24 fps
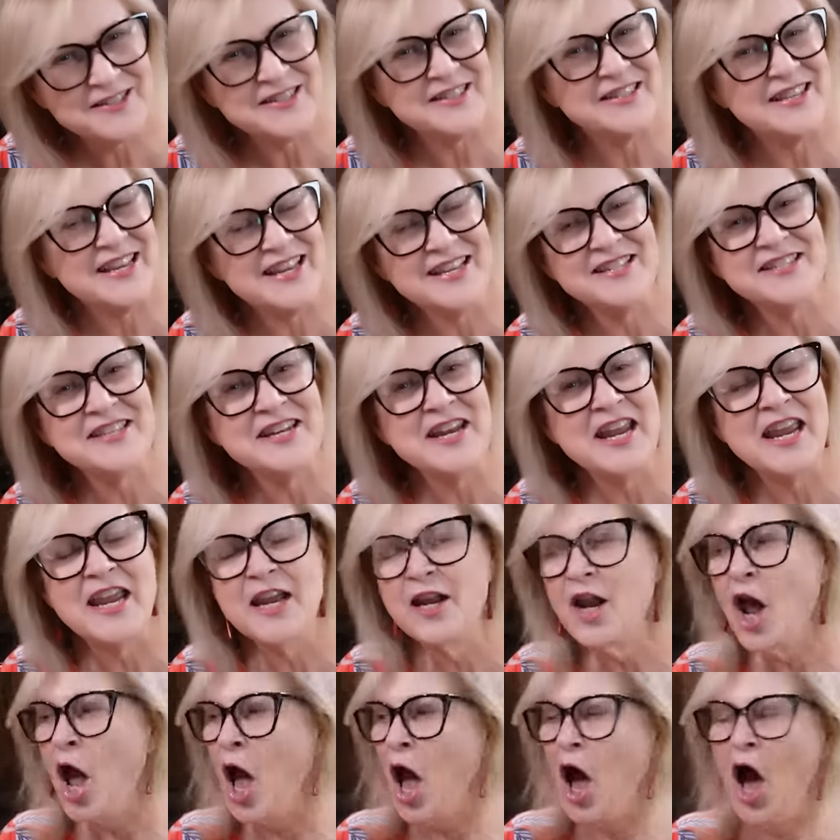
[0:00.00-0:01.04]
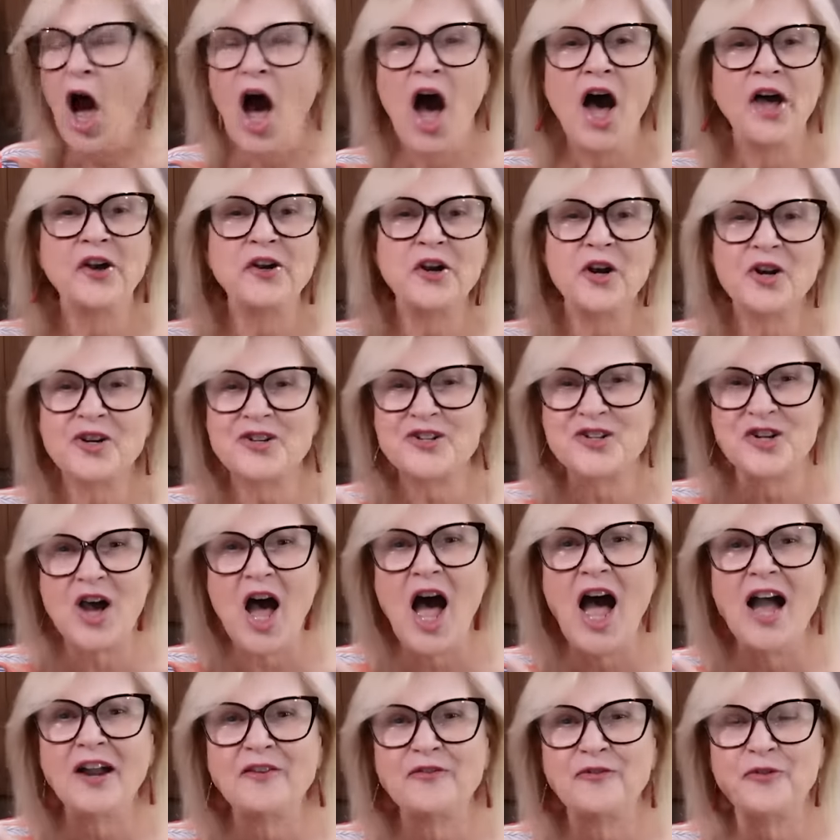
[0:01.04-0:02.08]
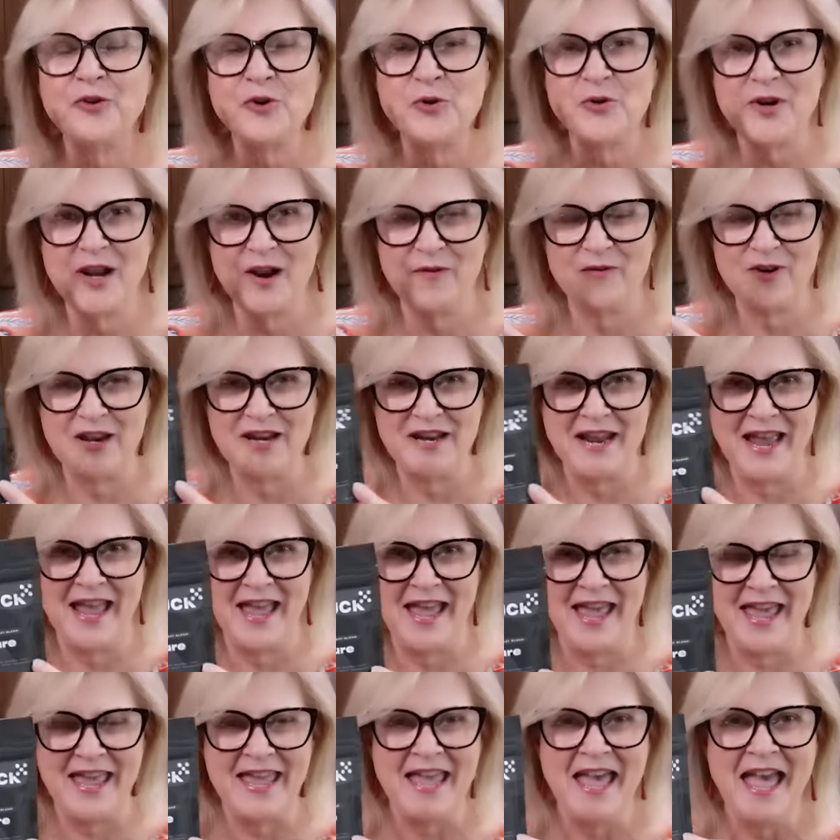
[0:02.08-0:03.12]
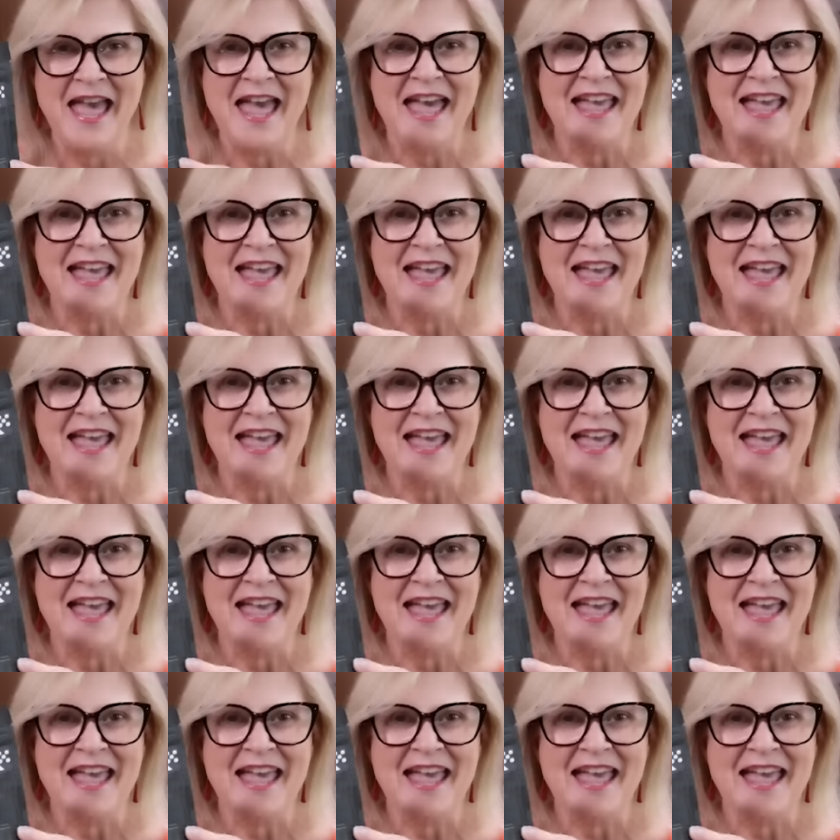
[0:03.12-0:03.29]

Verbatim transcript: seasoning on her dog food every day.